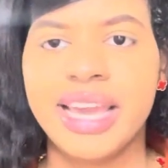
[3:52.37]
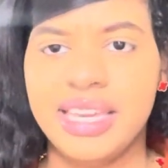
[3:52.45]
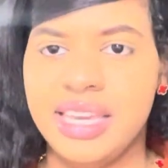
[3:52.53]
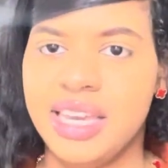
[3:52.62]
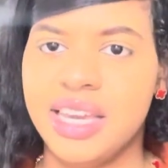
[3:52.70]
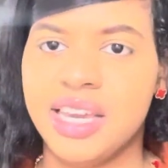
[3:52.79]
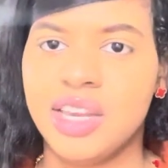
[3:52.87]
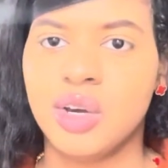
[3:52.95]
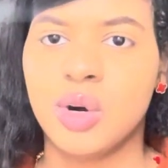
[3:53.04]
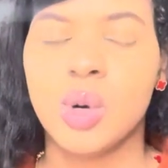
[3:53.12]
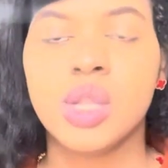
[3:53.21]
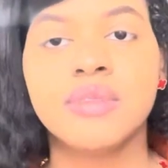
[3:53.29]

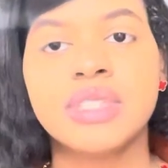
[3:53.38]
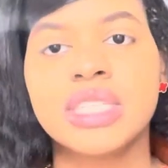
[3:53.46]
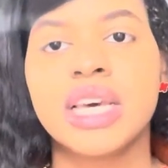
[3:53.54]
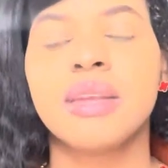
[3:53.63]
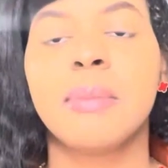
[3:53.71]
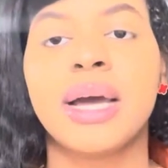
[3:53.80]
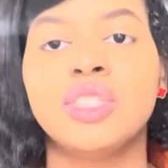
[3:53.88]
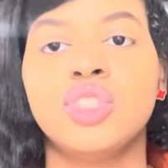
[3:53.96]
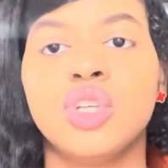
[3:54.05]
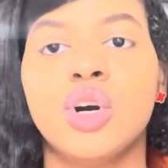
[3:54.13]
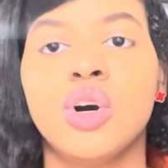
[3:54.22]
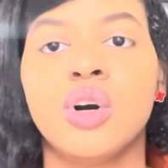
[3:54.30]
And all of a sudden, my
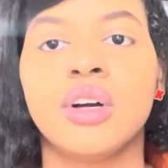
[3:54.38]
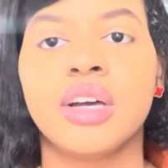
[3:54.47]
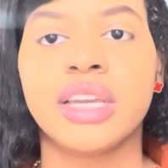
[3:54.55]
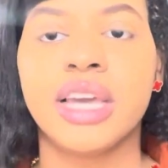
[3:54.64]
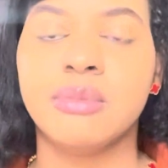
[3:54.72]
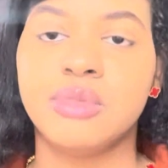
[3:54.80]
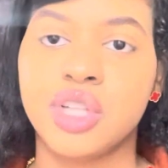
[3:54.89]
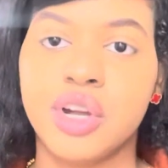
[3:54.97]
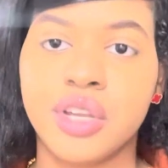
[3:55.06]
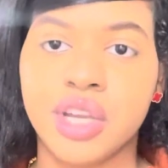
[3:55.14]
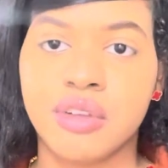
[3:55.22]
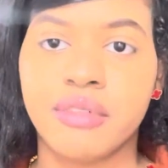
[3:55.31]
dog kept
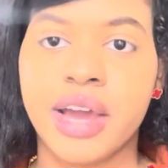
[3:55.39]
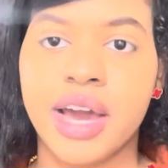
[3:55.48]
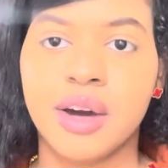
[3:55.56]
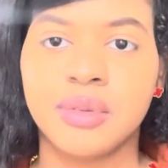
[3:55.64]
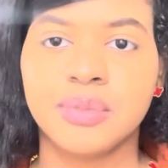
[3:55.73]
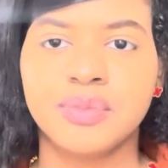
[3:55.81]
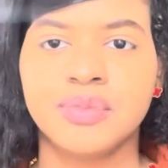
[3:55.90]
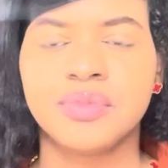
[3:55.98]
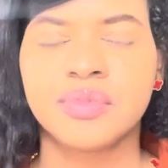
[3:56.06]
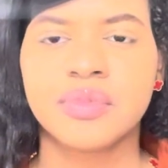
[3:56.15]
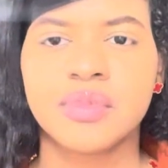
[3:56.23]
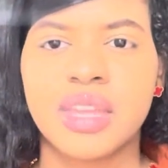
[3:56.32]
turning around.
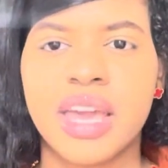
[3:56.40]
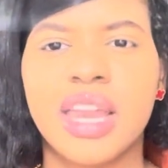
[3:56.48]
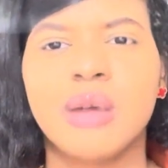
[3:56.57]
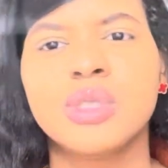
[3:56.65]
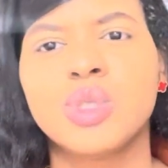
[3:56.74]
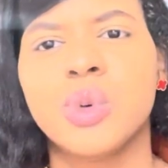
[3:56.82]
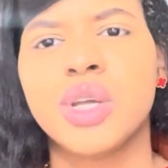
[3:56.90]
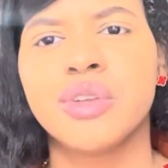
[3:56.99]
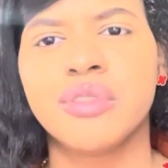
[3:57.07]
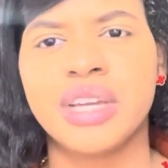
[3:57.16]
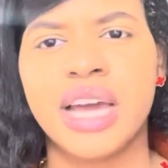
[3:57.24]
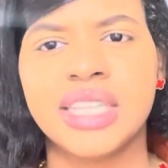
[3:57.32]
And I was
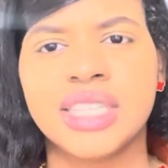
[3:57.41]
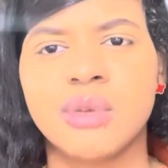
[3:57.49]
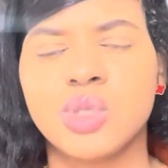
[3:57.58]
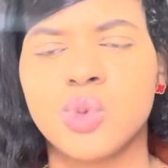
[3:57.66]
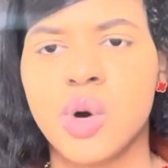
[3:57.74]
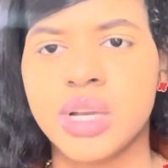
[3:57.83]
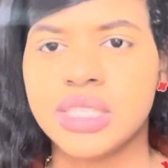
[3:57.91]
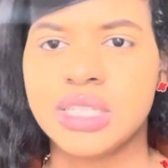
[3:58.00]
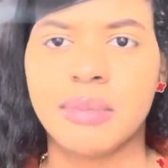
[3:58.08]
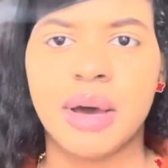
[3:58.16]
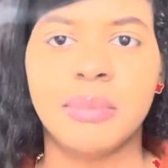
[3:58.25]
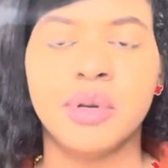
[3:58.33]
wondering, as I was walking to
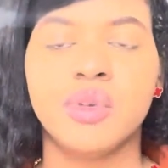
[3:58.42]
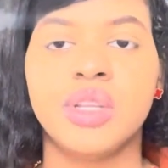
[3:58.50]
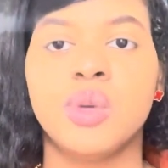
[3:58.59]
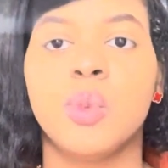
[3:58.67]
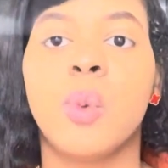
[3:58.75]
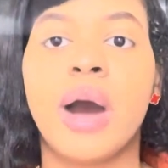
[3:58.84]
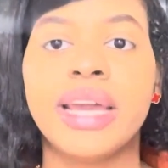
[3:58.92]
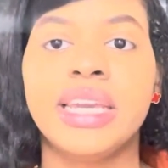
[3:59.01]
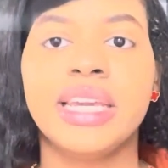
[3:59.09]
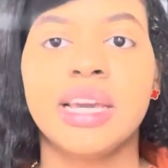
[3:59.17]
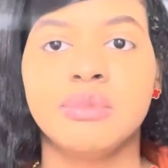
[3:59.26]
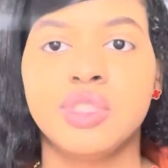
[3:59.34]
my building, why he
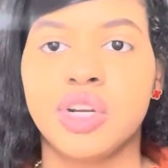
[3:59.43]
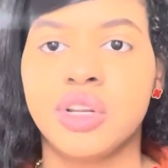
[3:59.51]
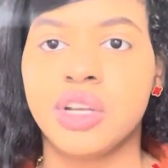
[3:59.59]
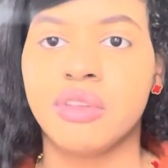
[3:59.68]
kept turning